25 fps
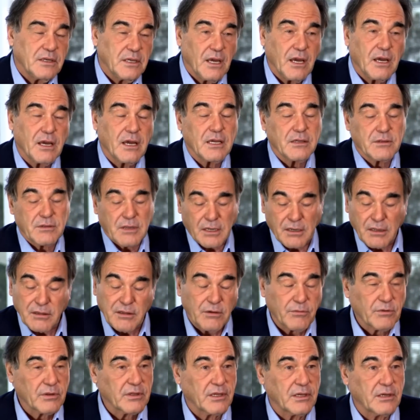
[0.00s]
Yeah,
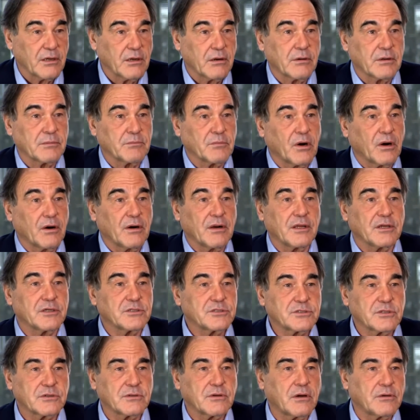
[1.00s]
anything with Leo and Marty
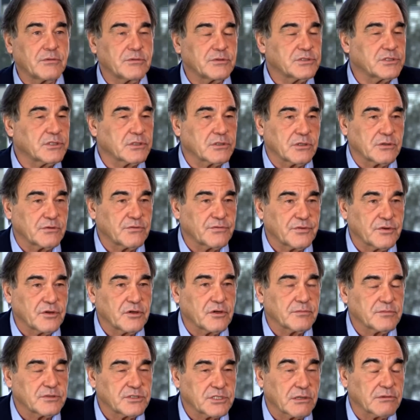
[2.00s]
is always a good
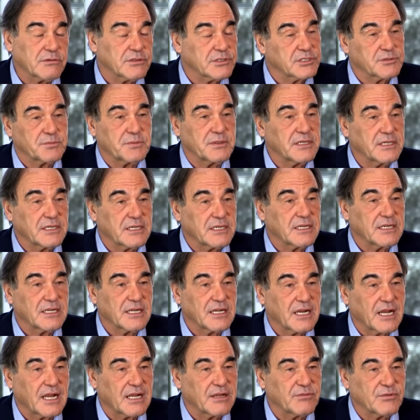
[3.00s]
film, generally speaking.
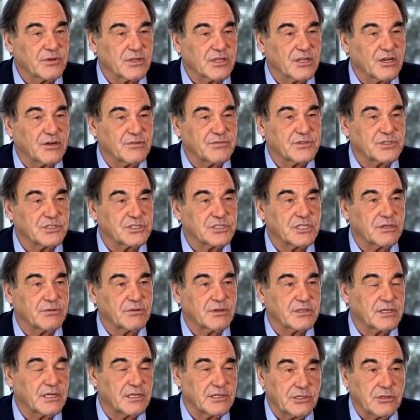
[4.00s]
I would love to see
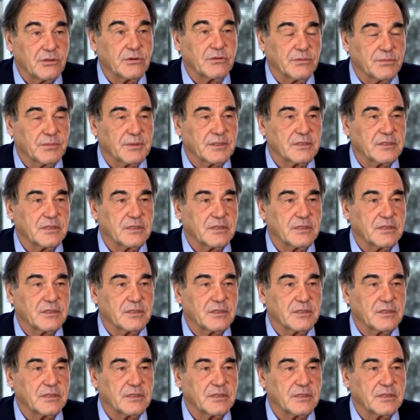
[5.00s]
what they do.